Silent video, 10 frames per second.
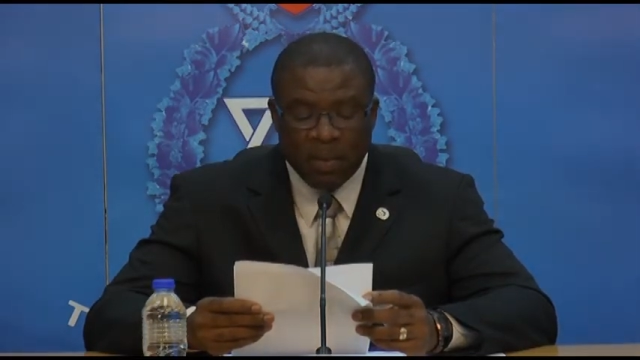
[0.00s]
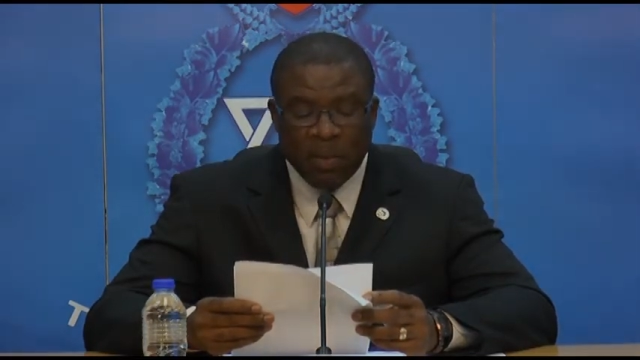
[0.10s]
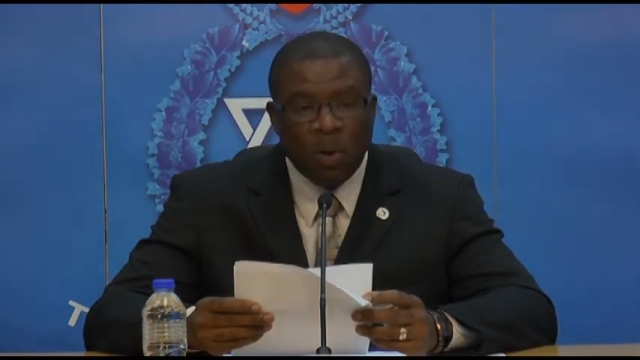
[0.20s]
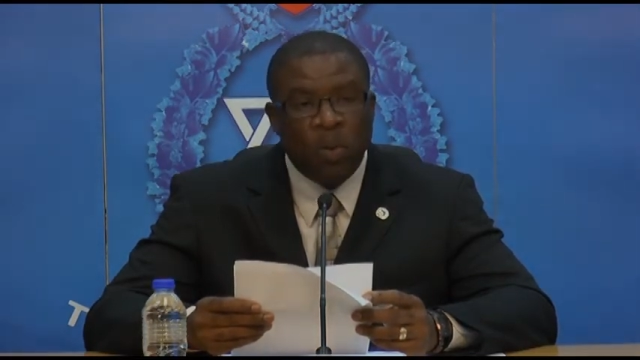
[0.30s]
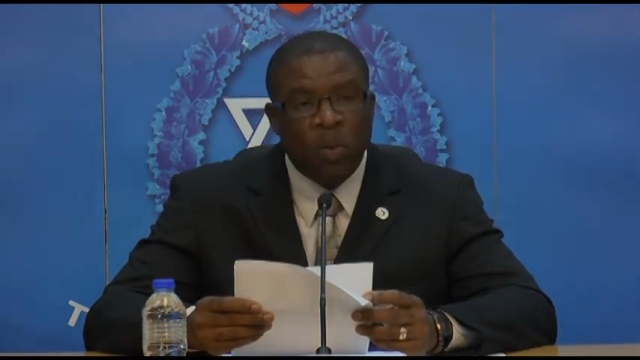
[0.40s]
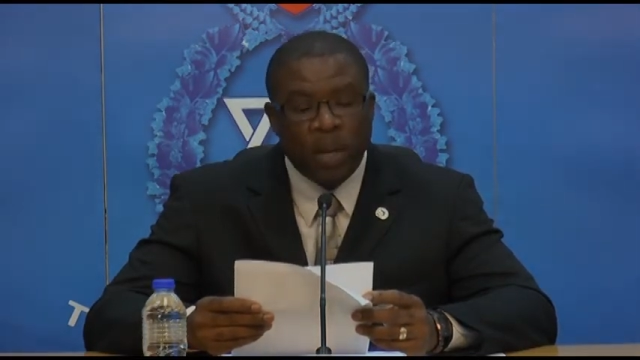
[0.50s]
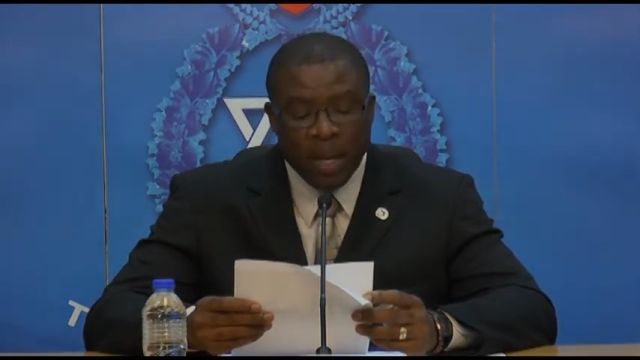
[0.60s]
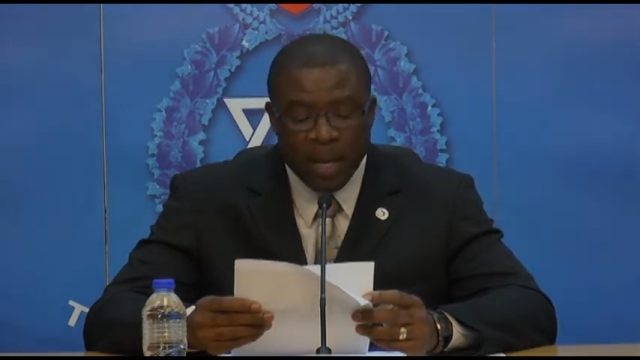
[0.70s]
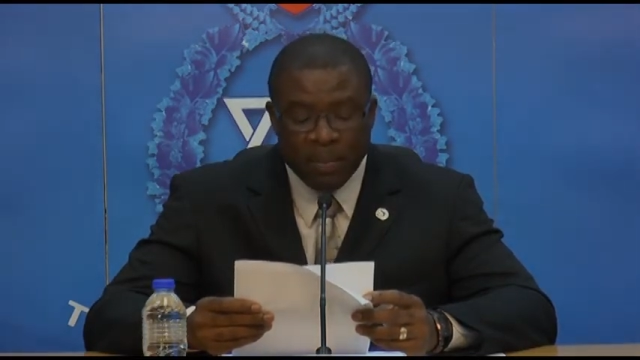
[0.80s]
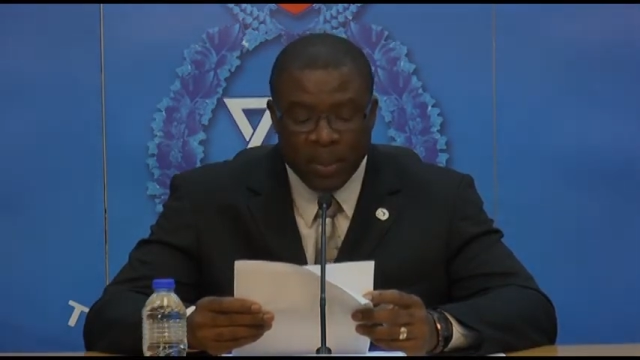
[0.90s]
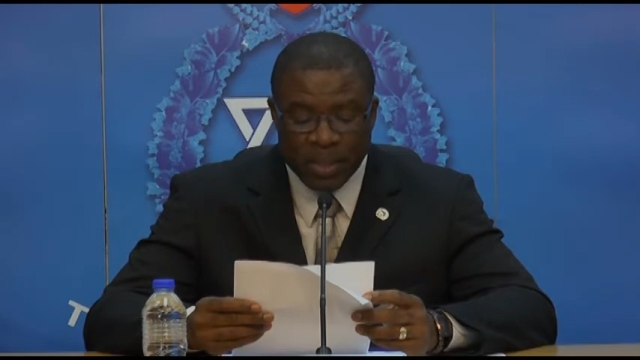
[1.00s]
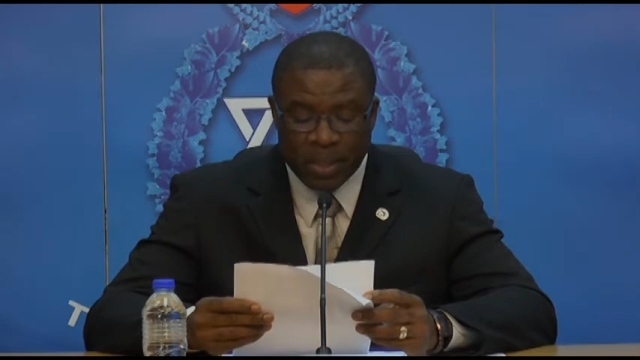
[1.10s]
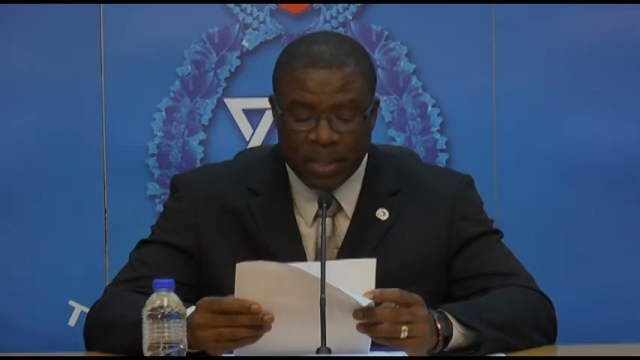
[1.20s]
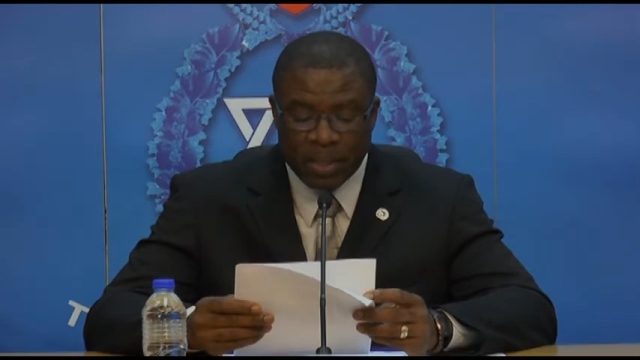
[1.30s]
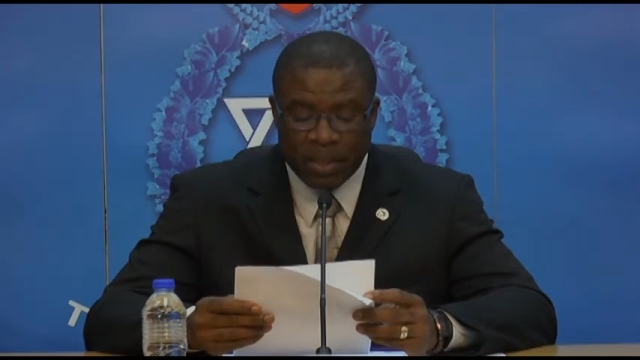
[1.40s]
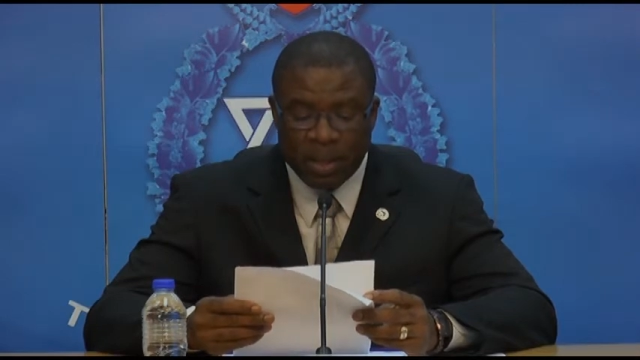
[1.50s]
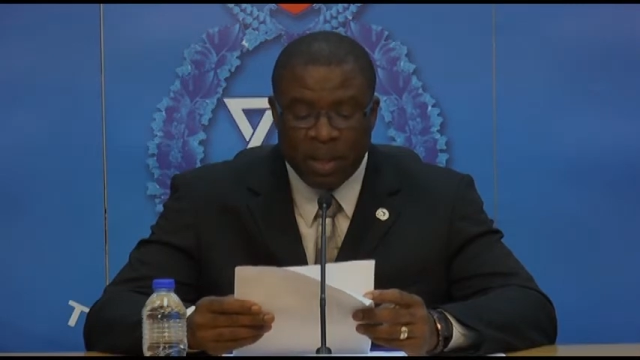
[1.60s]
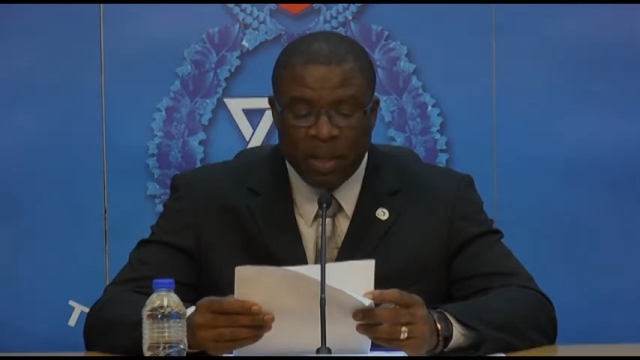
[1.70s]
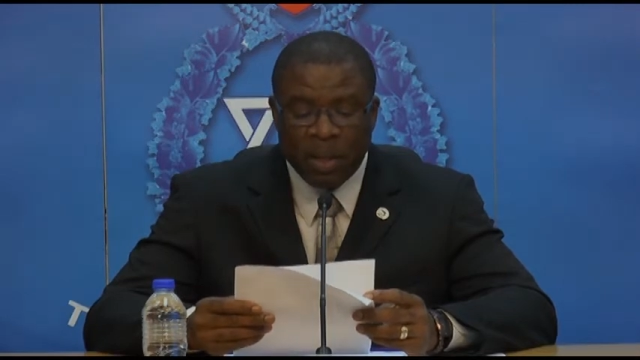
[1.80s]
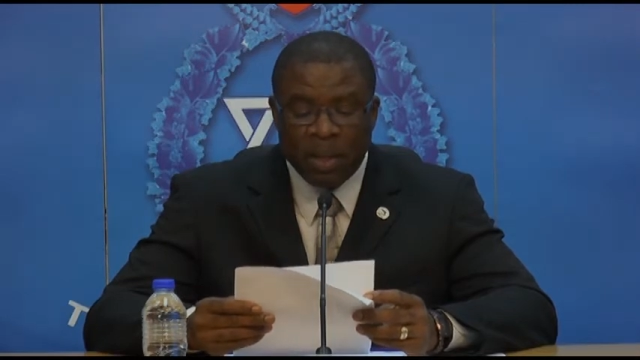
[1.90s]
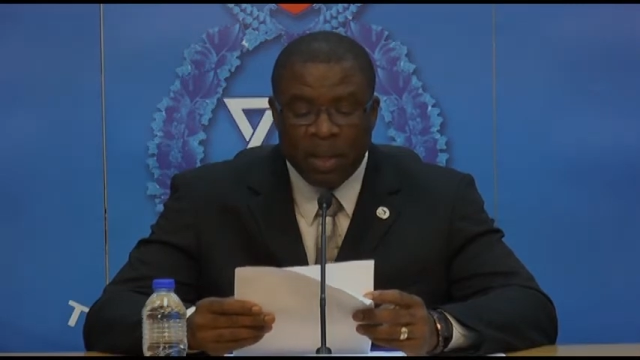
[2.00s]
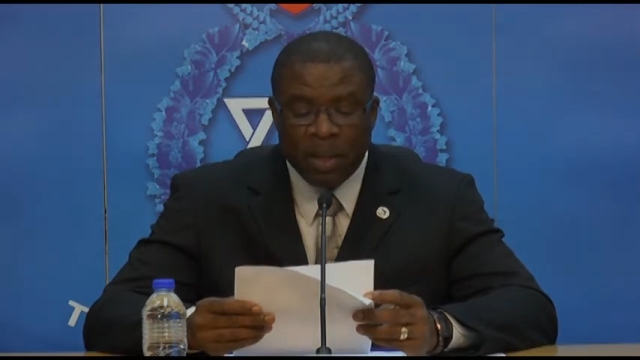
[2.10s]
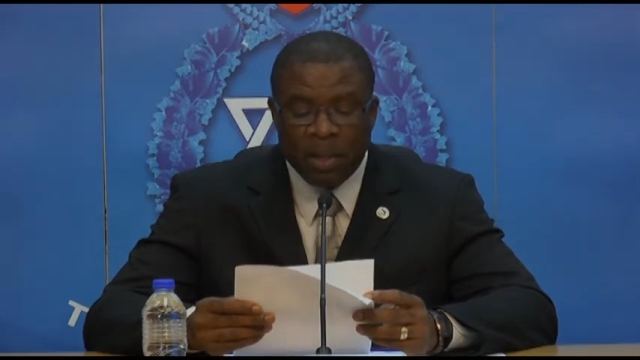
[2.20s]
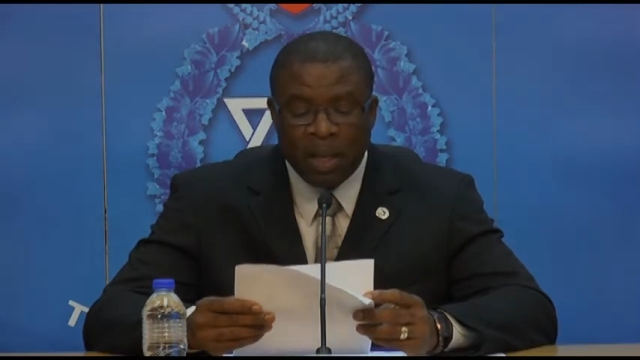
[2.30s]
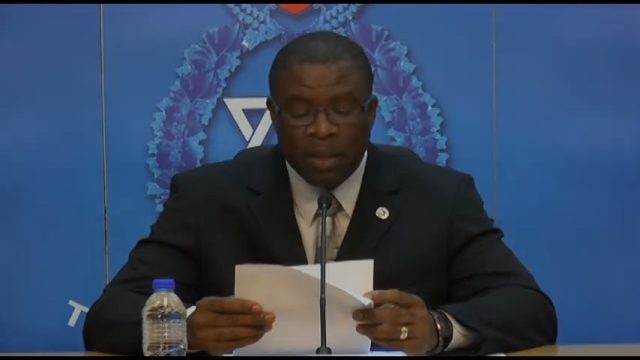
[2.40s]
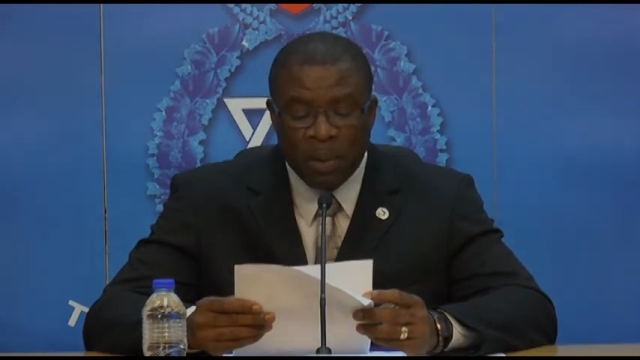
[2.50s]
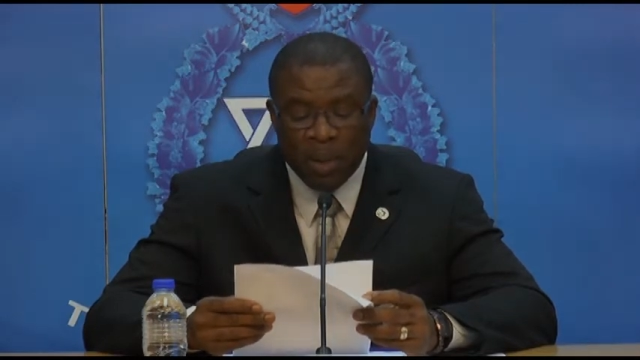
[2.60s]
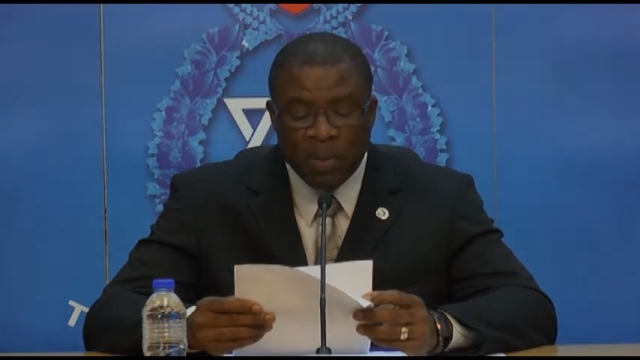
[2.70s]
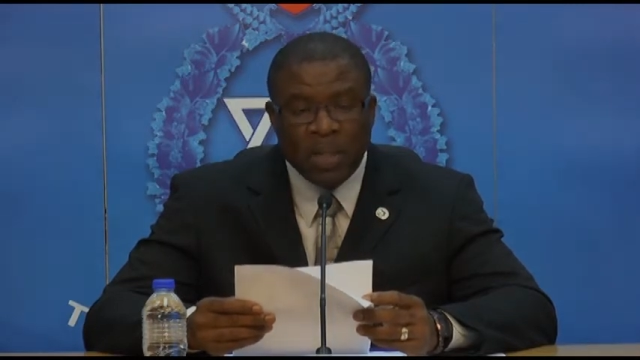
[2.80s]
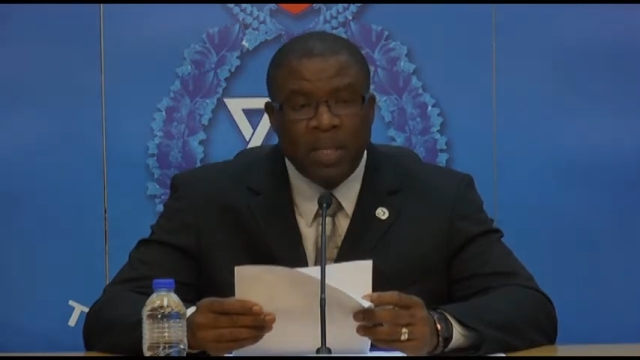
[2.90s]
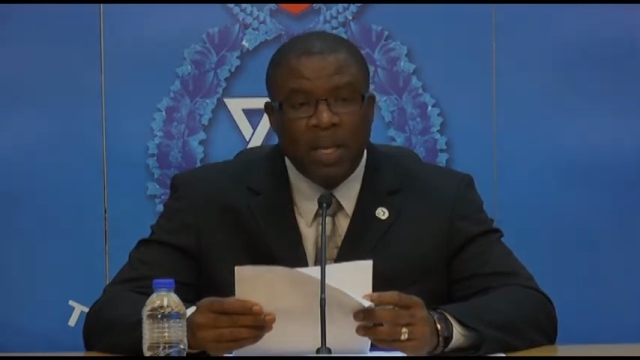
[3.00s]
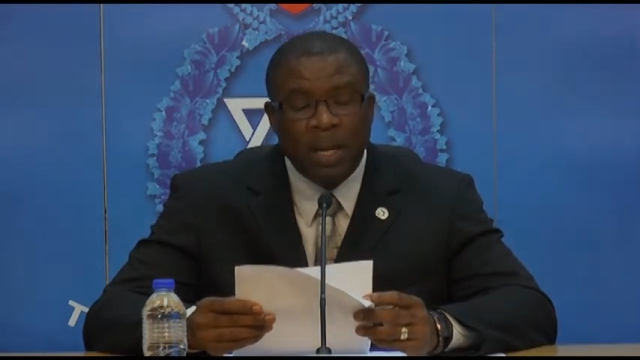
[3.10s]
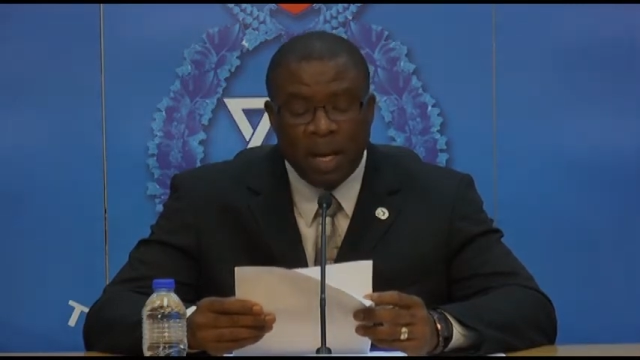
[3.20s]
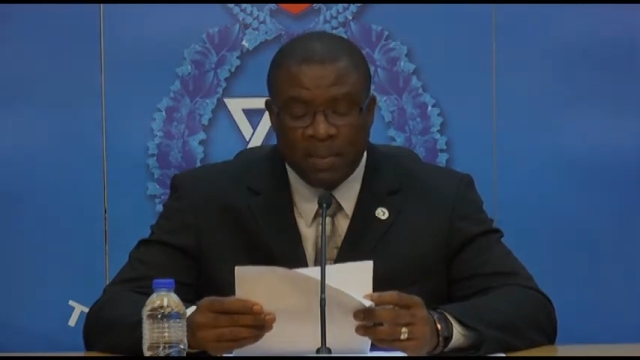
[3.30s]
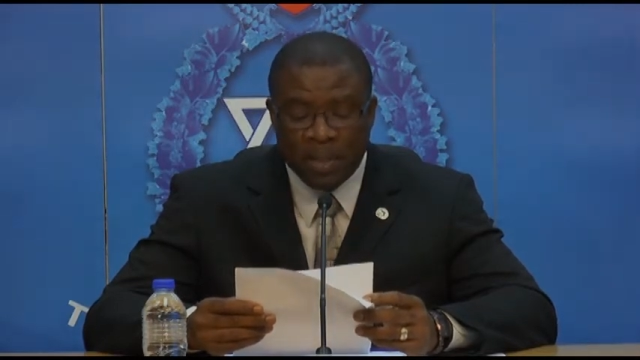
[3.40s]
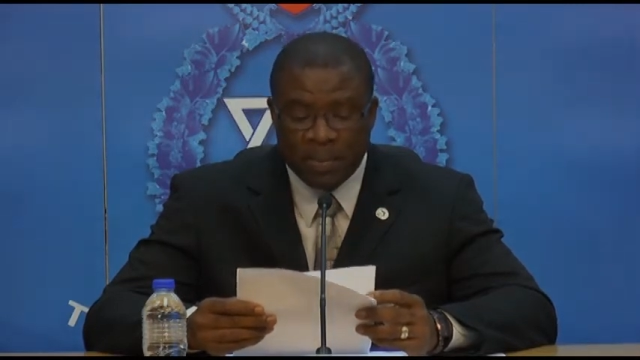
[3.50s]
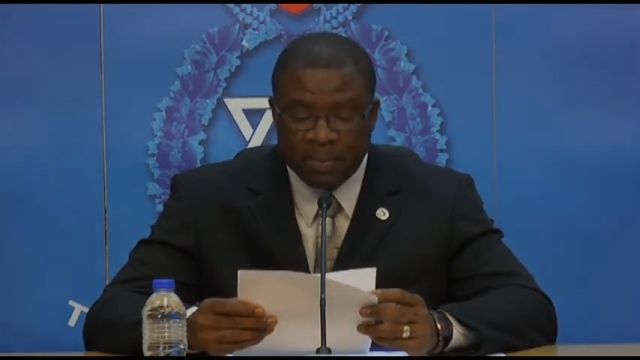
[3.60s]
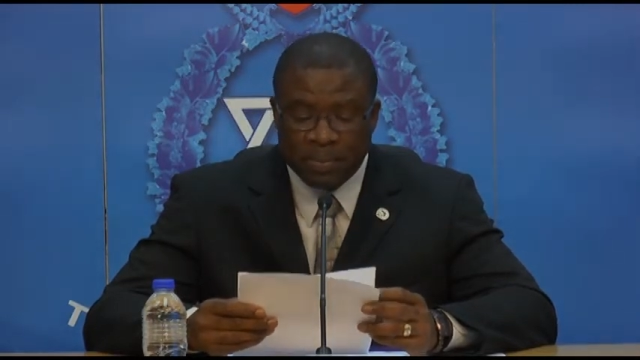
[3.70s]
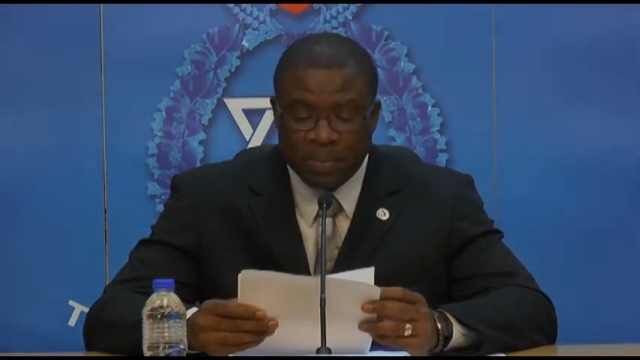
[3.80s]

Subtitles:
for cocaine possession, their number was 11.